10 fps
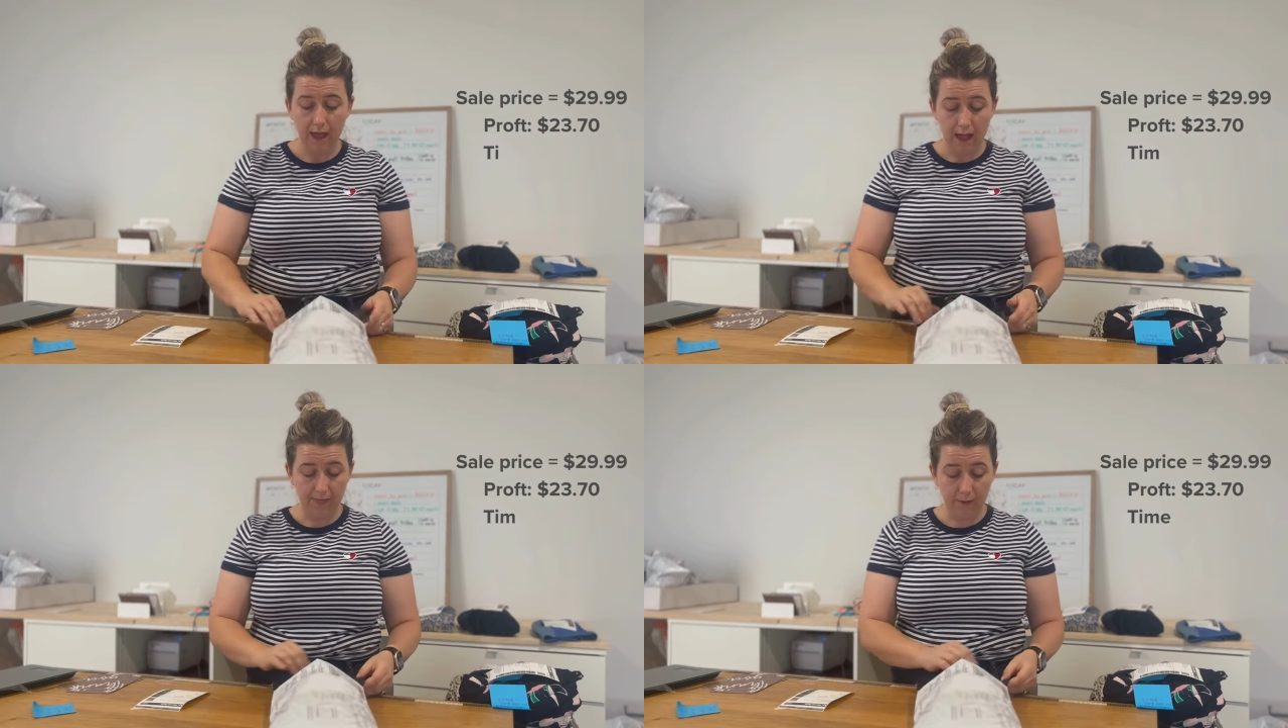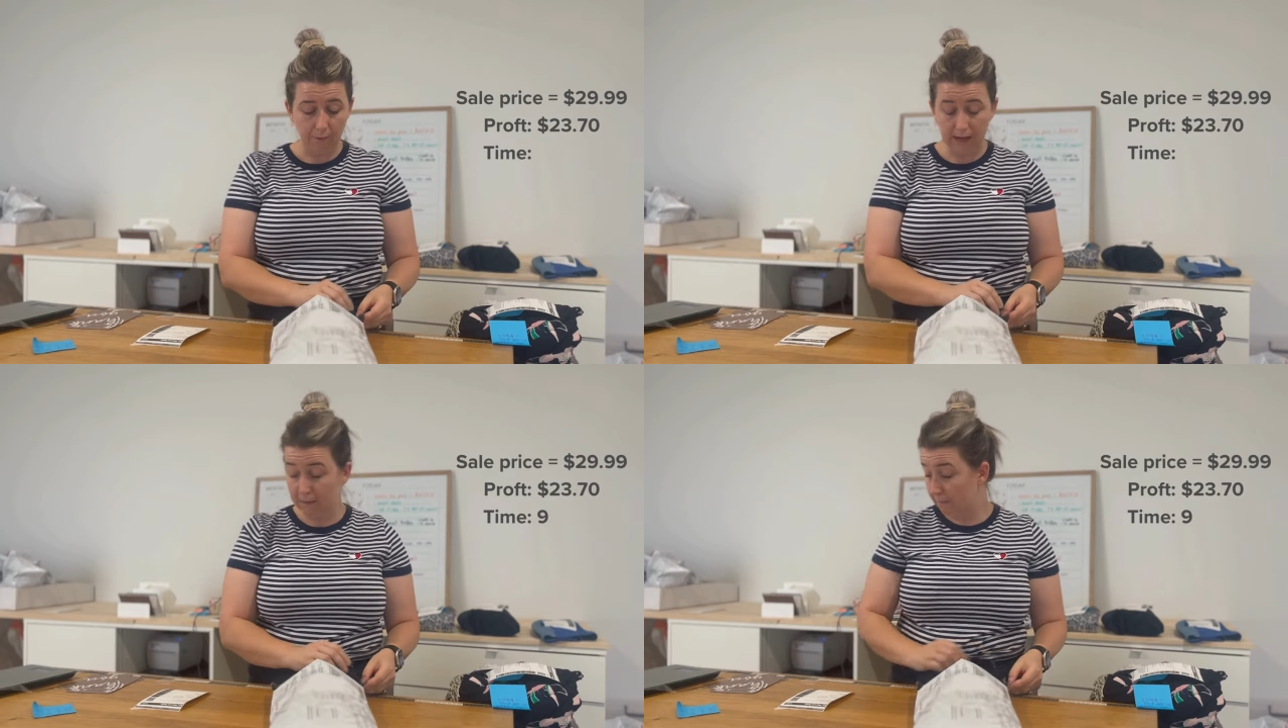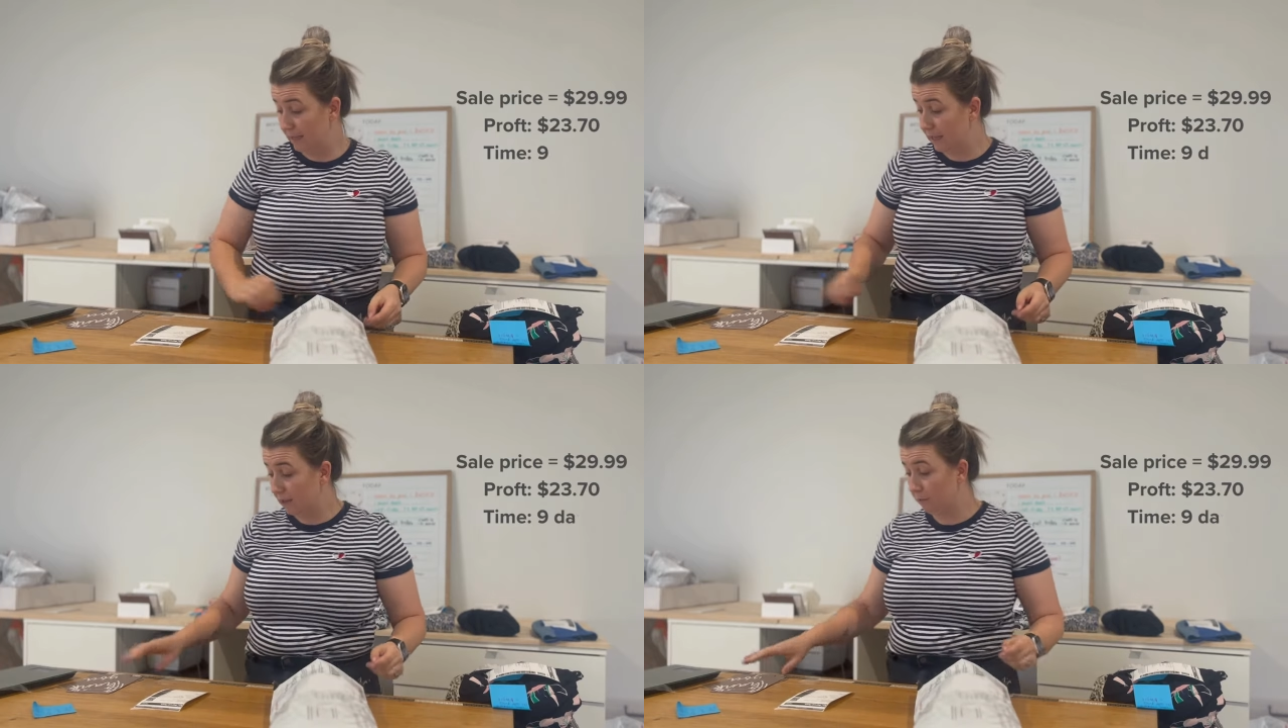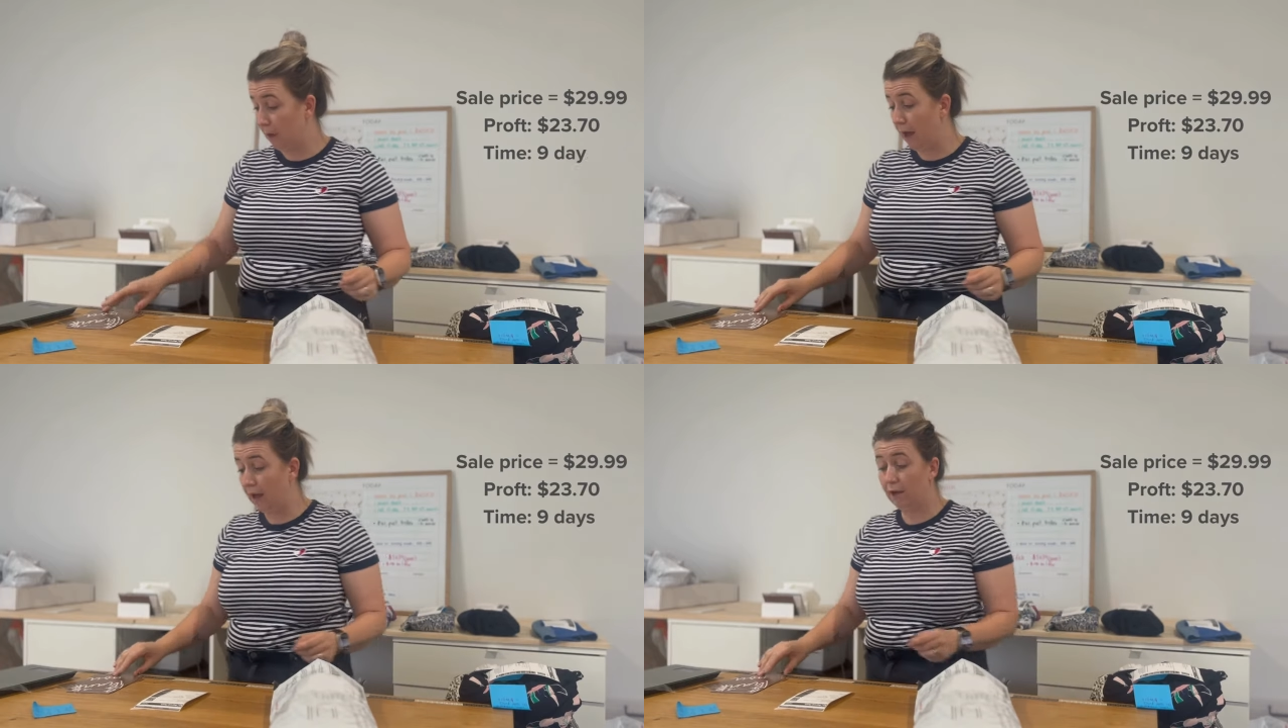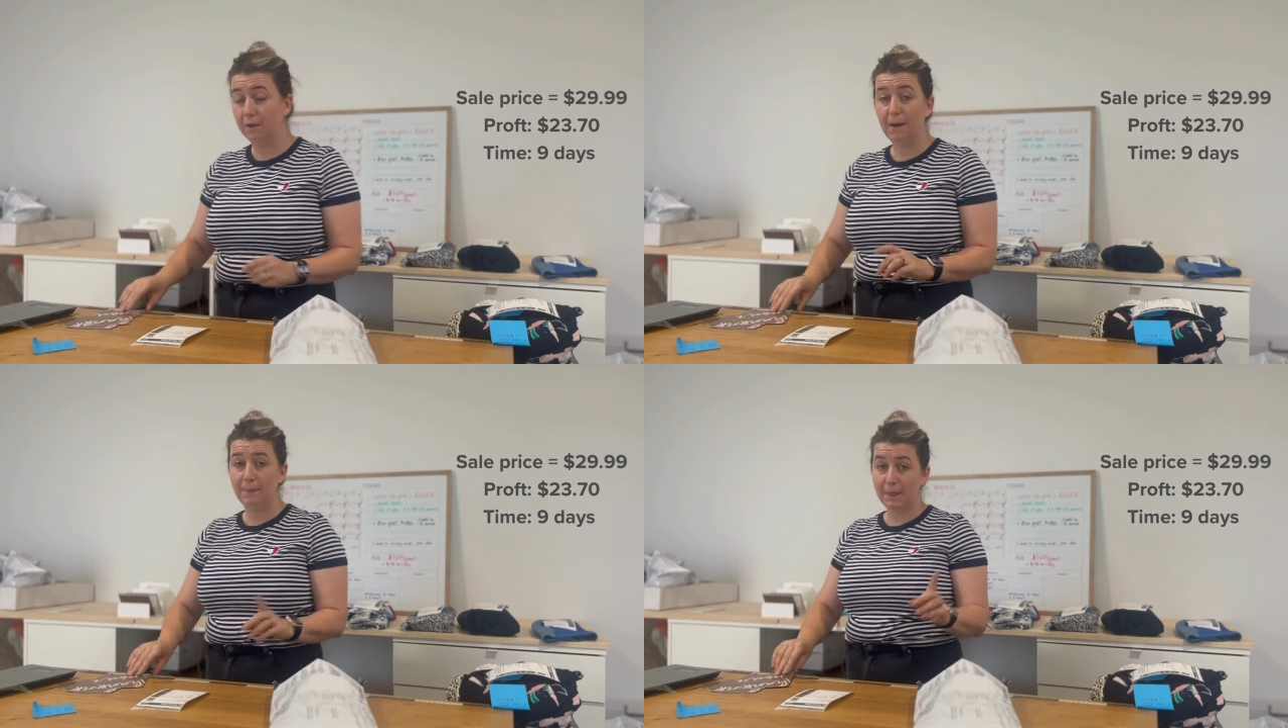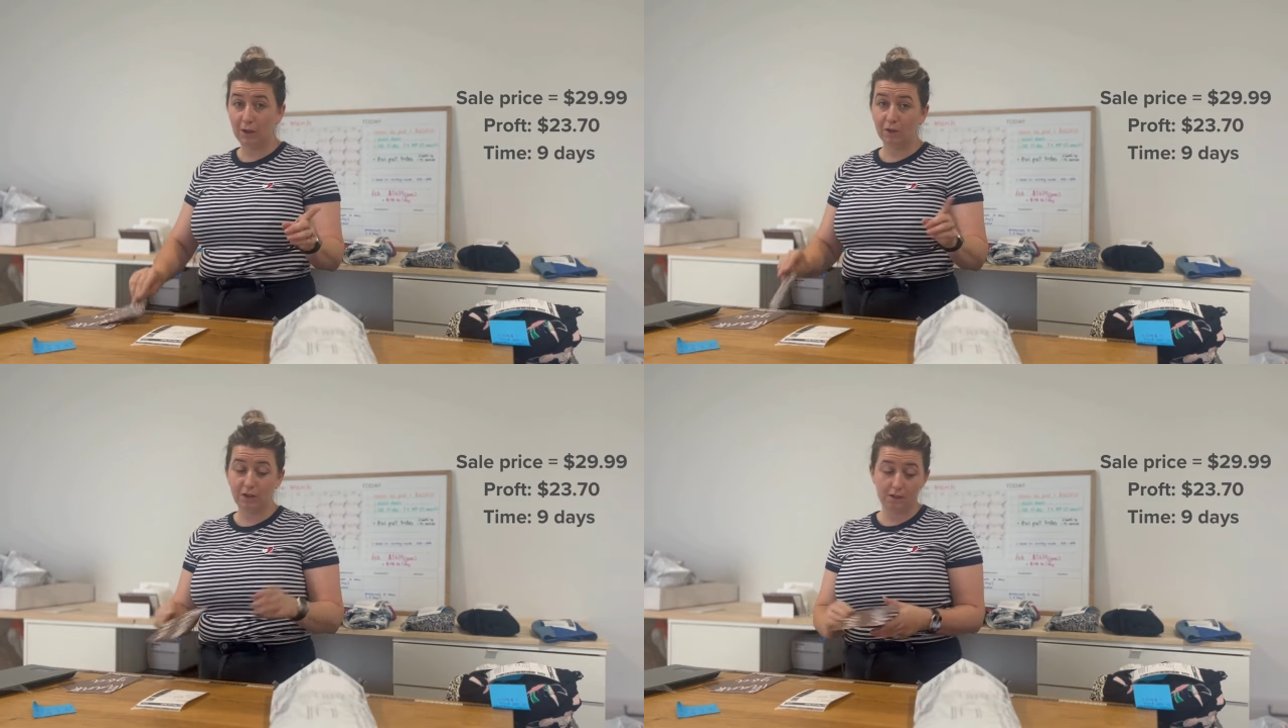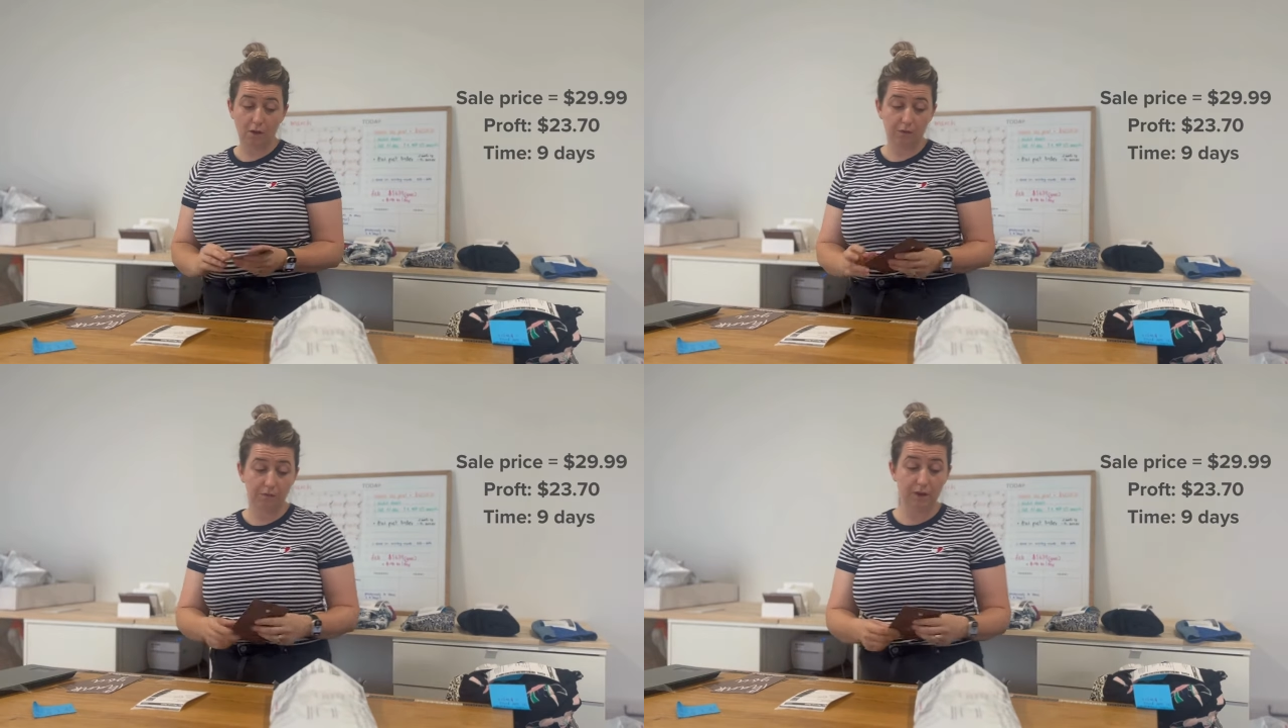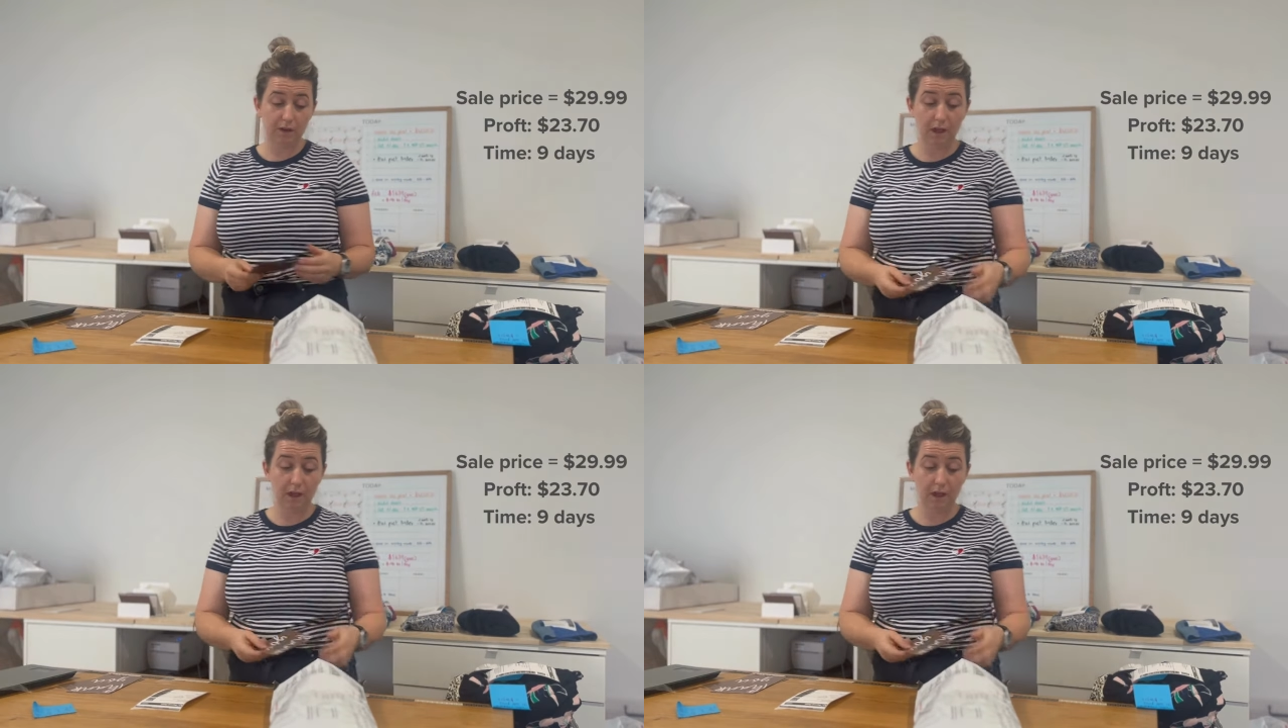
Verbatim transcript: and they were in my death pile and they only sold for